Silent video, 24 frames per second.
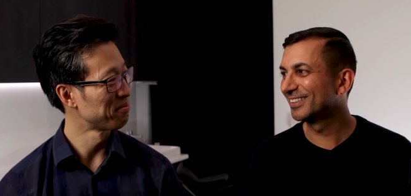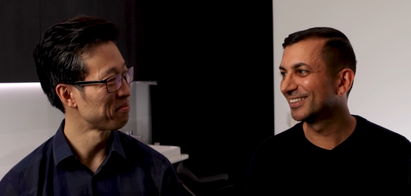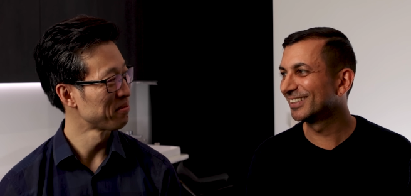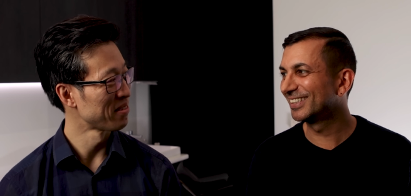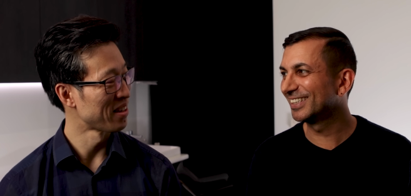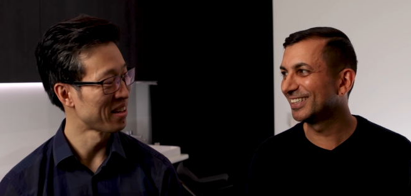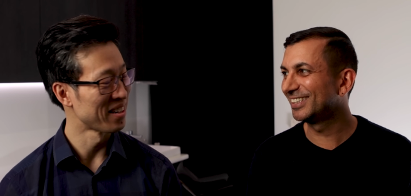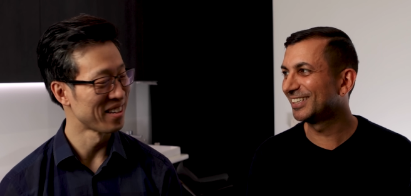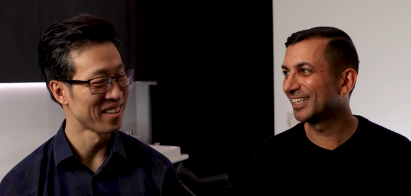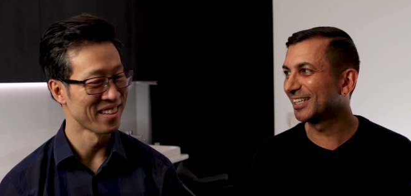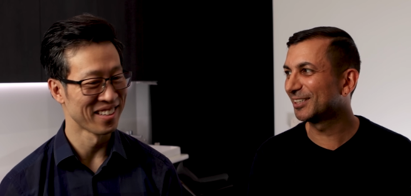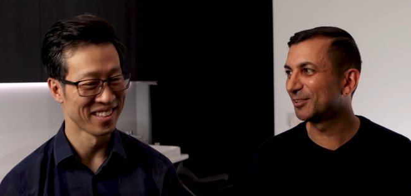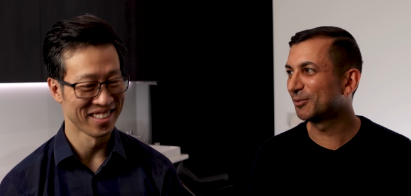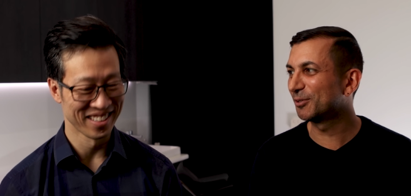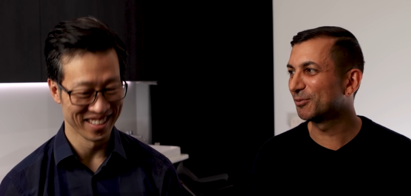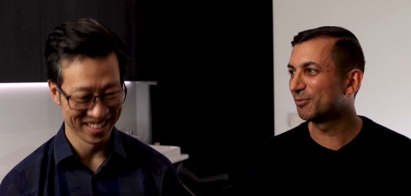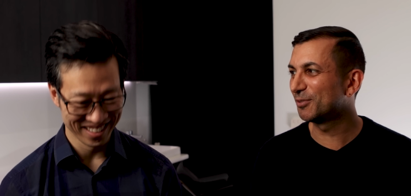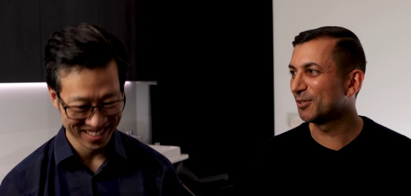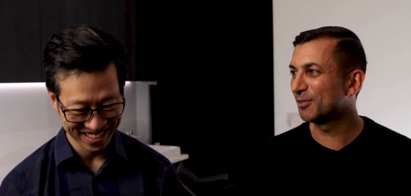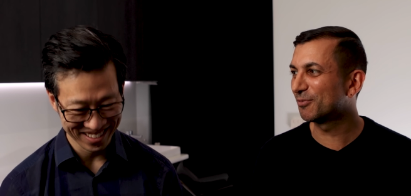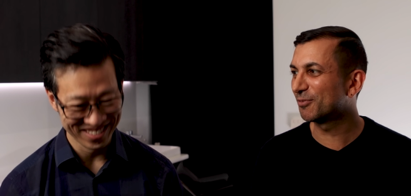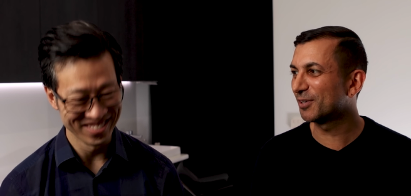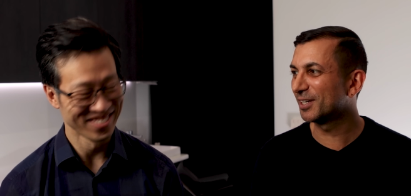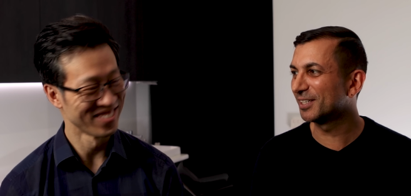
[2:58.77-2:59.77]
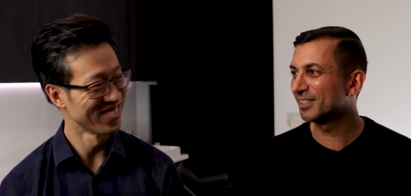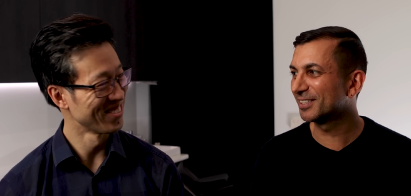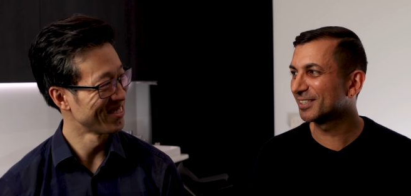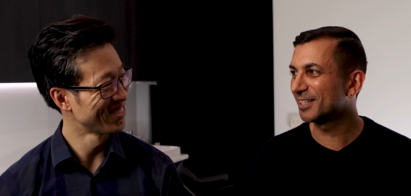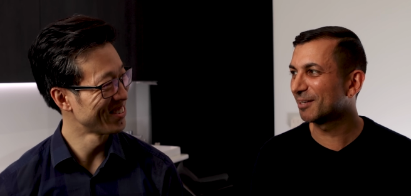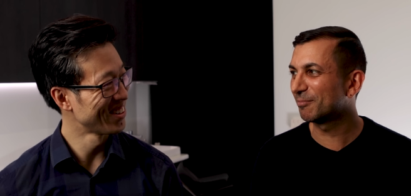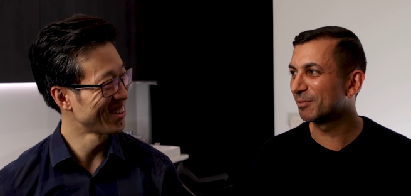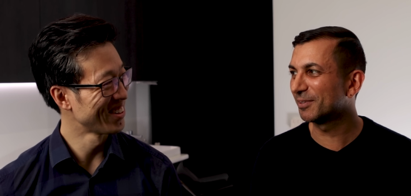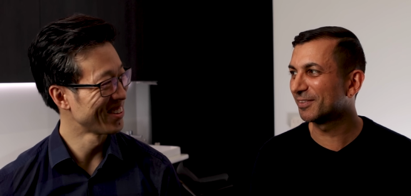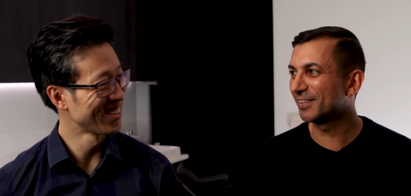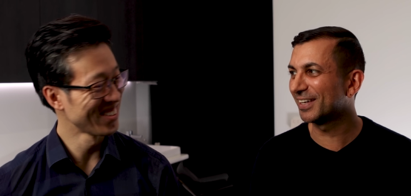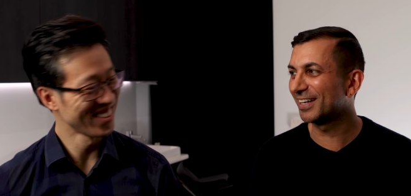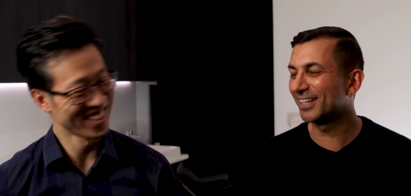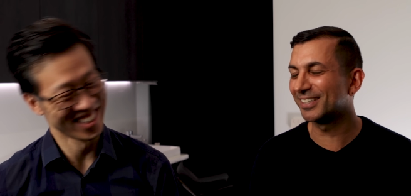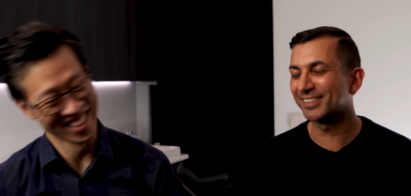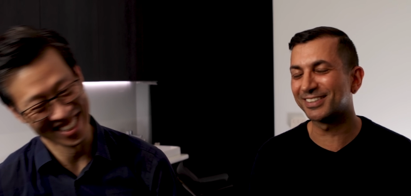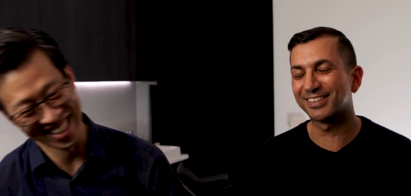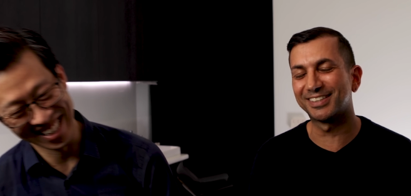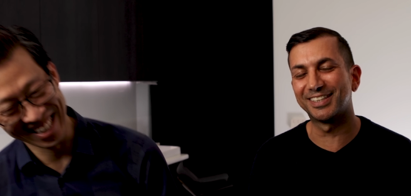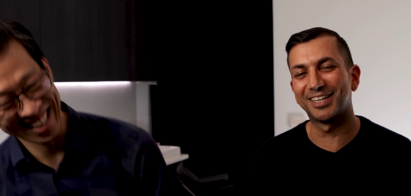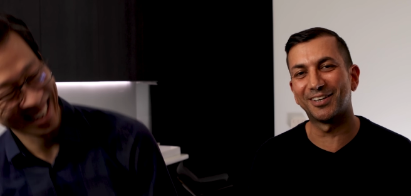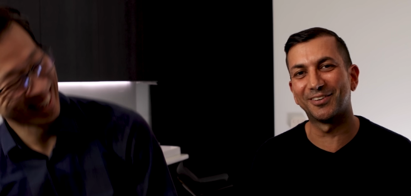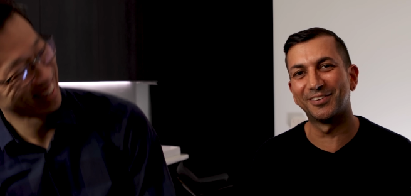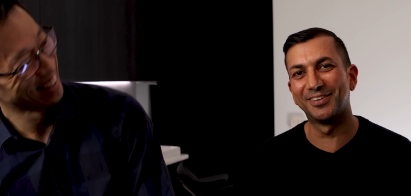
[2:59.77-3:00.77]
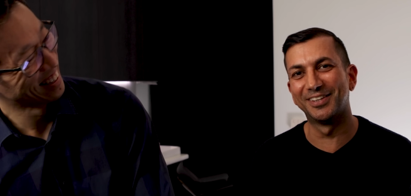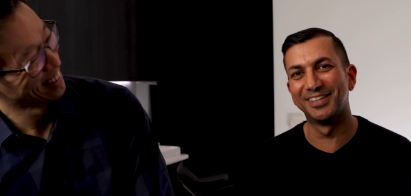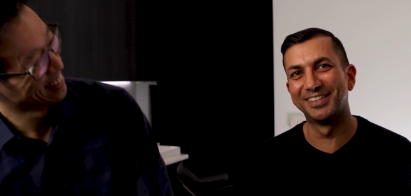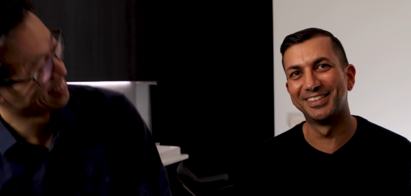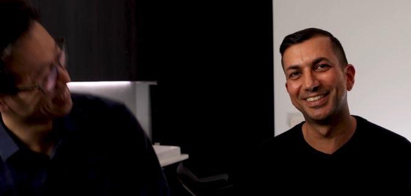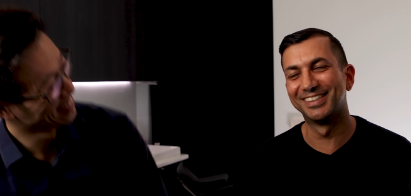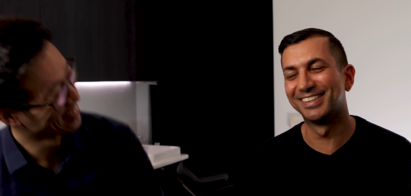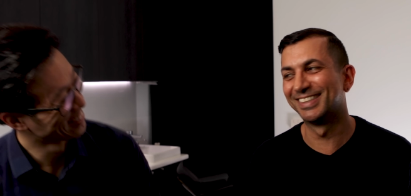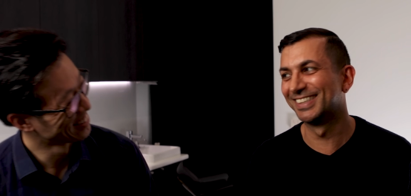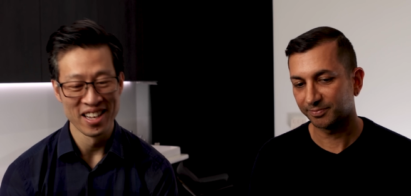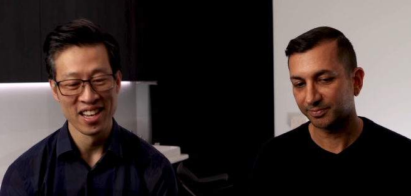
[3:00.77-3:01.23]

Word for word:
Speaker 1: D J and to a few friends, couple of thousand now and then.